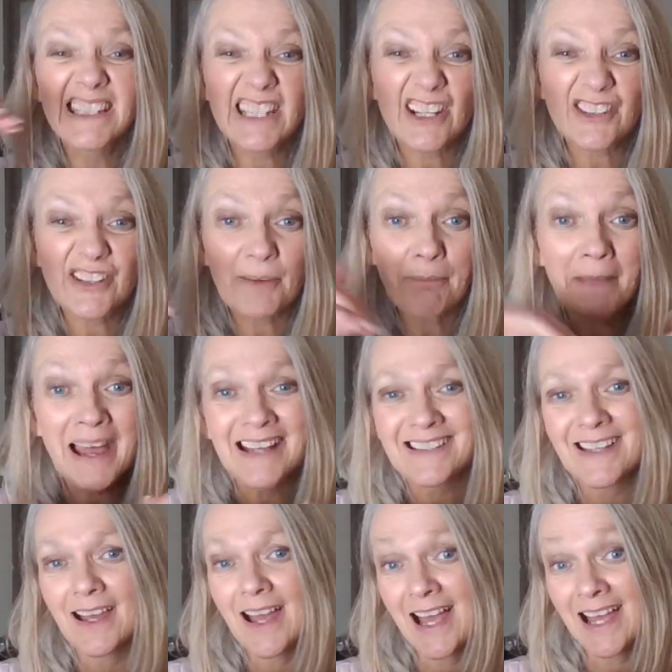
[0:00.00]
Doesn't
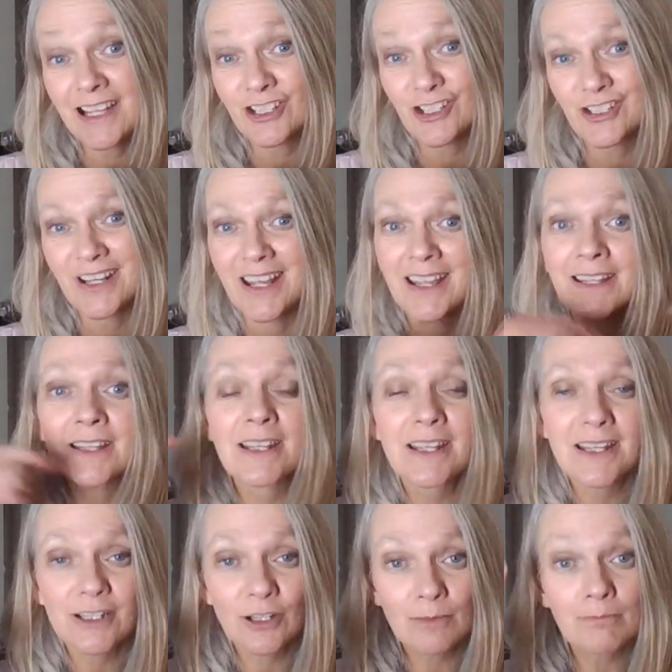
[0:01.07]
matter actually.
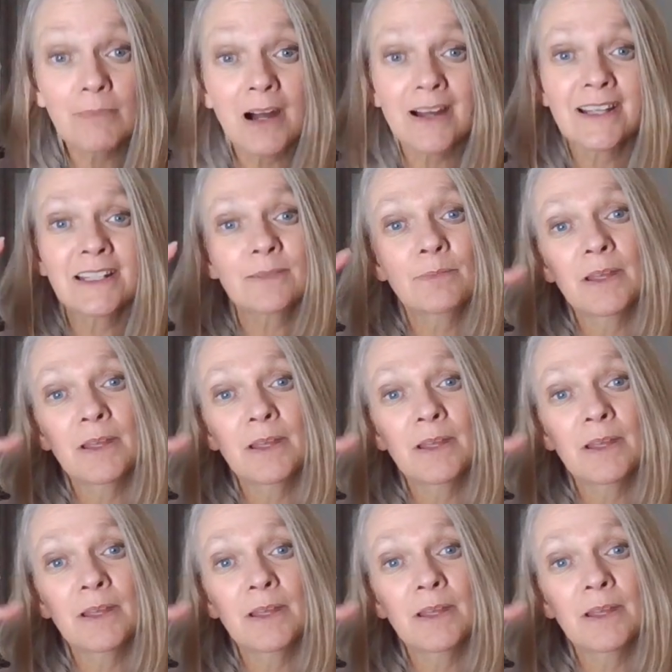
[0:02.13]
Your mind